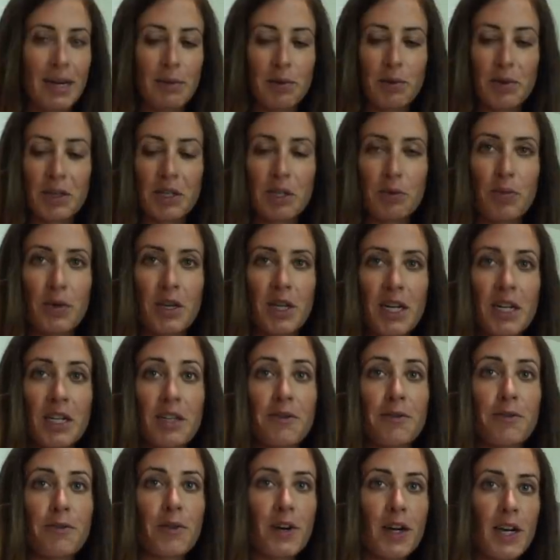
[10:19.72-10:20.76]
I'm going to put it in the
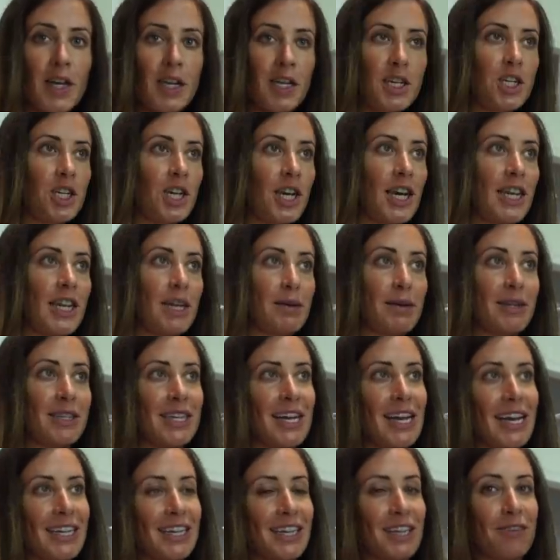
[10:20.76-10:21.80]
fridge, and then I'm gonna
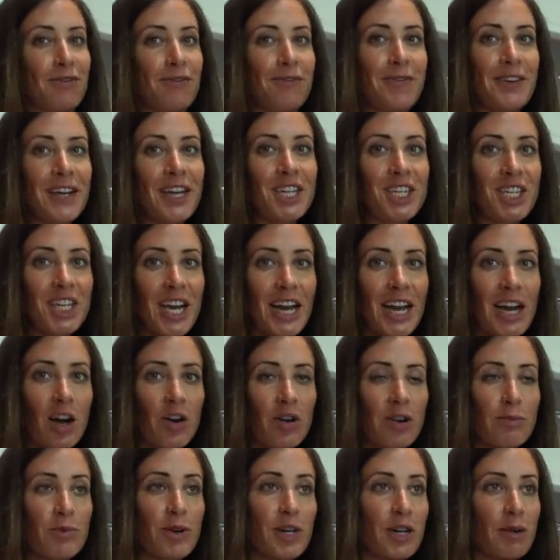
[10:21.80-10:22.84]
take the fish
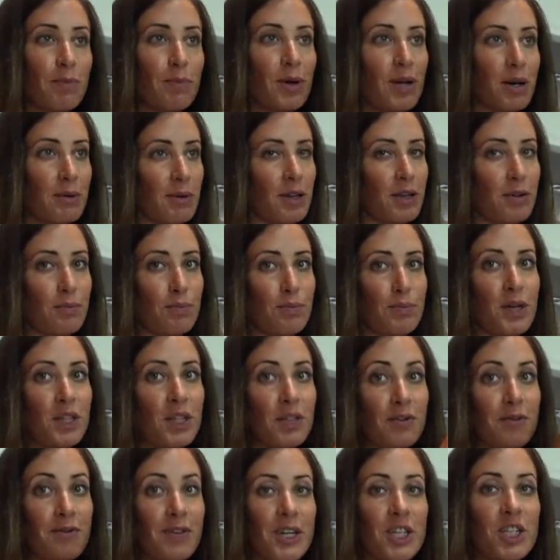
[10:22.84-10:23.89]
out, and we're gonna put them up, put
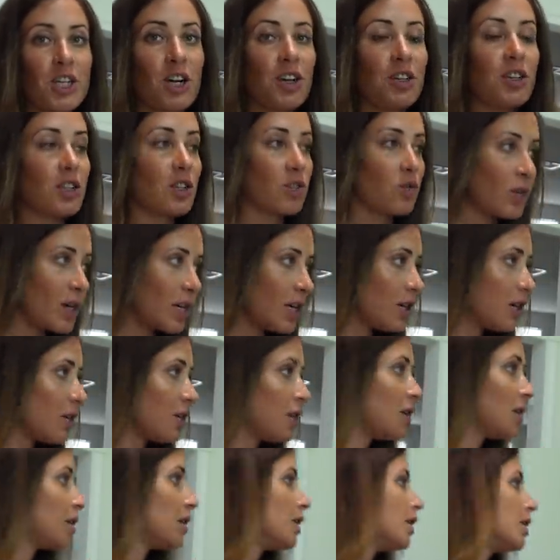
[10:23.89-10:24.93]
the fish on the
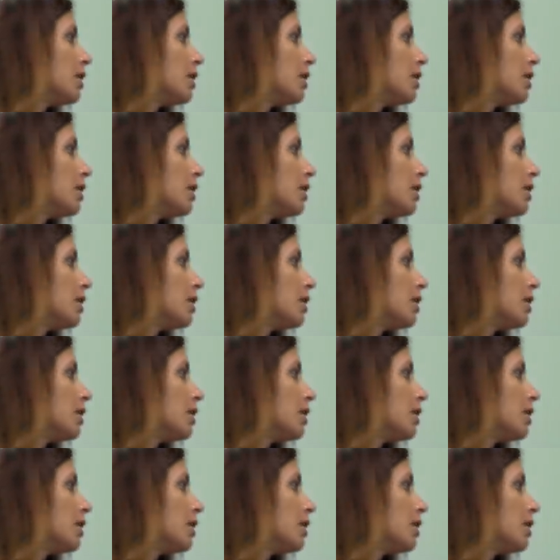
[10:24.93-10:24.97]
grill,